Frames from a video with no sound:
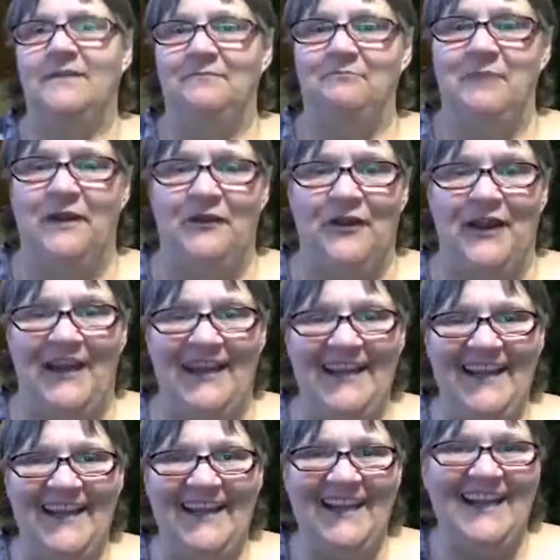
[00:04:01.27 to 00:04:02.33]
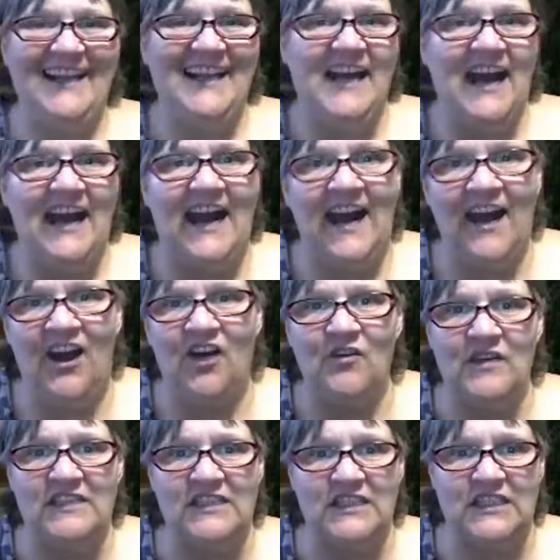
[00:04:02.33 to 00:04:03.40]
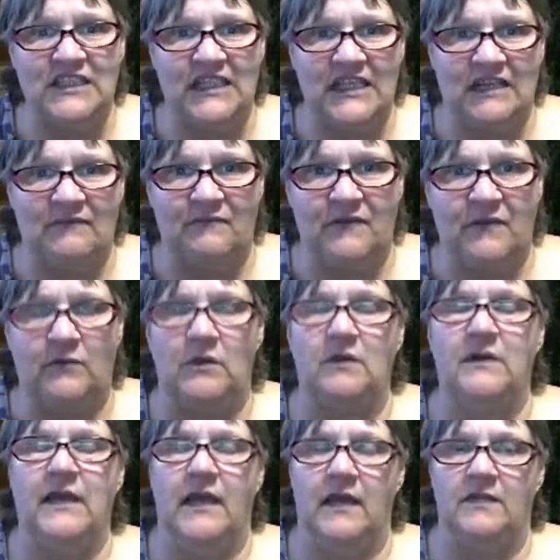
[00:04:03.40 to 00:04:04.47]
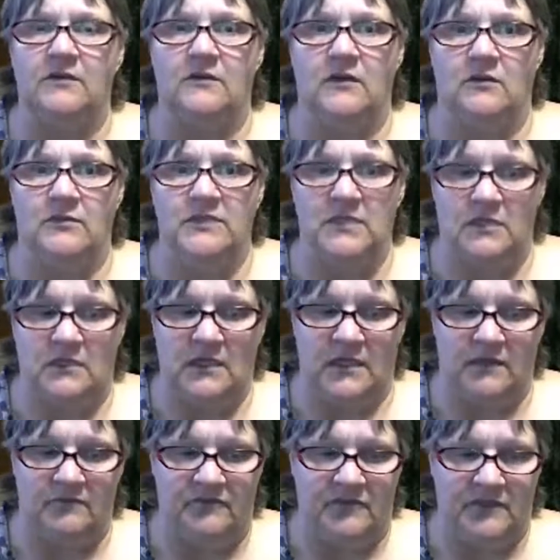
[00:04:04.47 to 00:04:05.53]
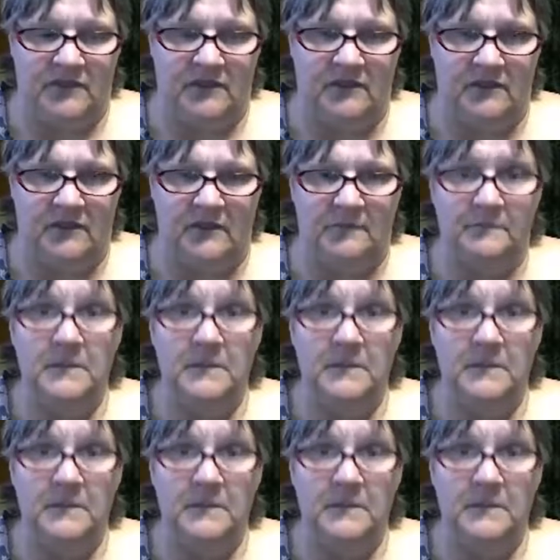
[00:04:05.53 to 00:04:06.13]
Mary, I always look like I'm feeling okay. I don't always look like I'm feeling good.